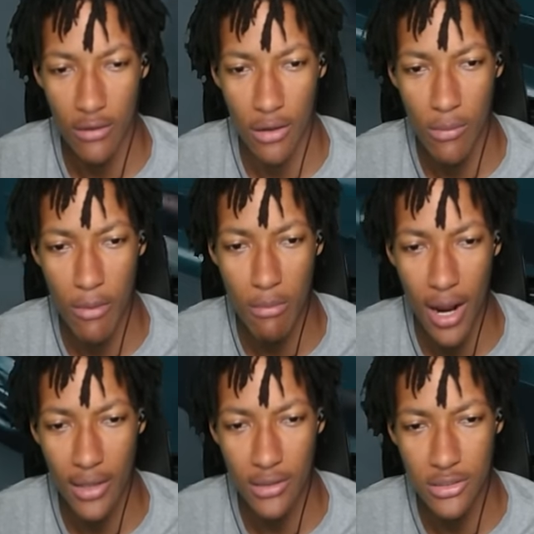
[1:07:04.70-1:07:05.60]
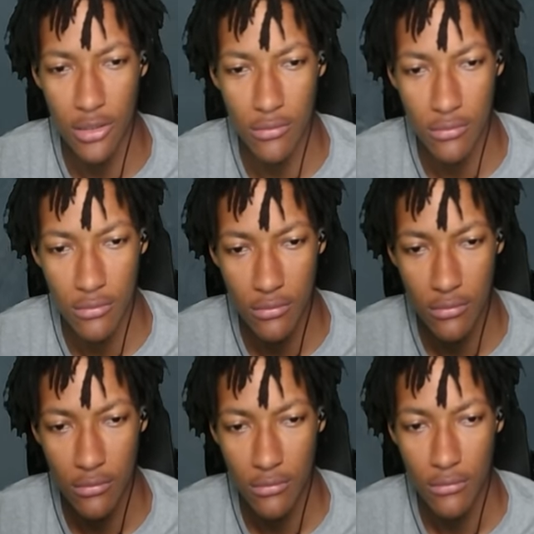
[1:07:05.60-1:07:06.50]
remember buying this, though.
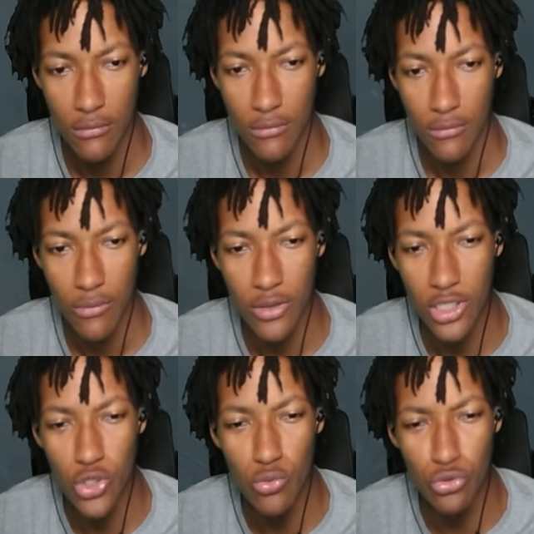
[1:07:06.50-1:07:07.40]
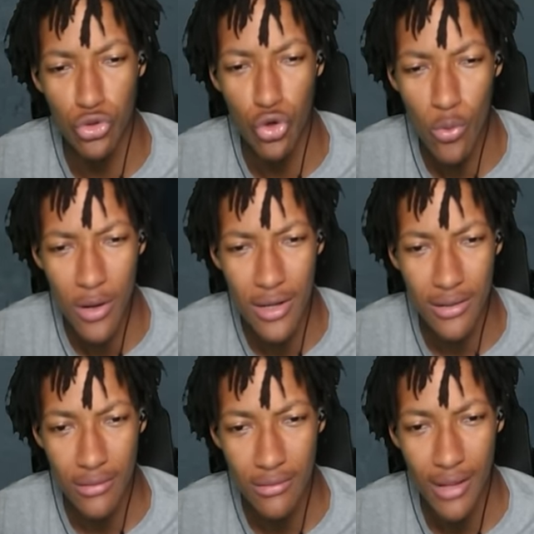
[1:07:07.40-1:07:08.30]
What are you
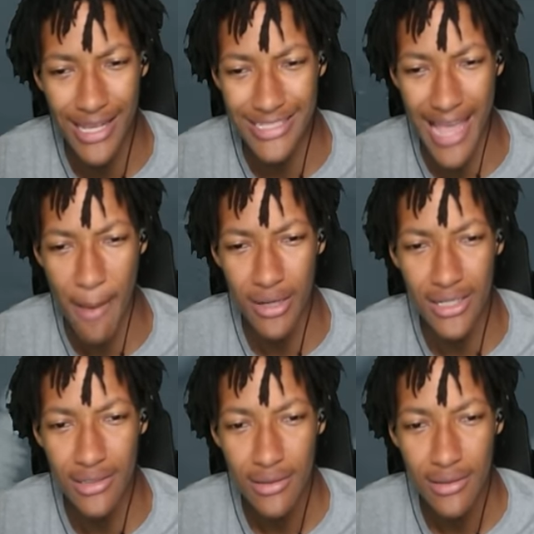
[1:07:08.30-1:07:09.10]
doing? Examining?